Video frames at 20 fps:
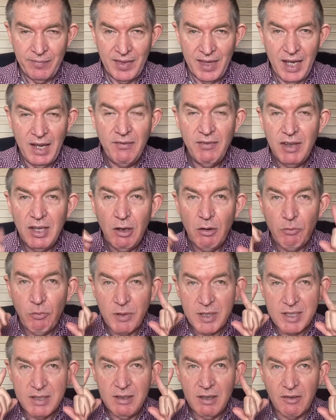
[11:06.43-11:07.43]
Even though it
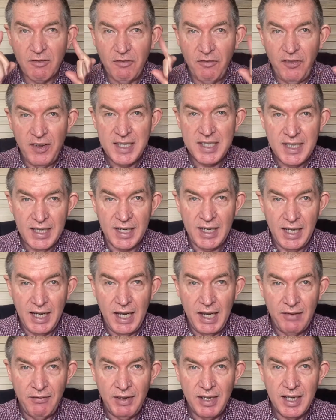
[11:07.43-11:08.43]
was not physically
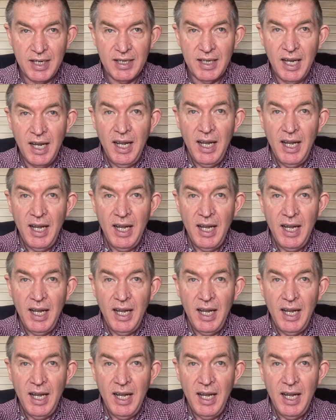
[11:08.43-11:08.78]
evident,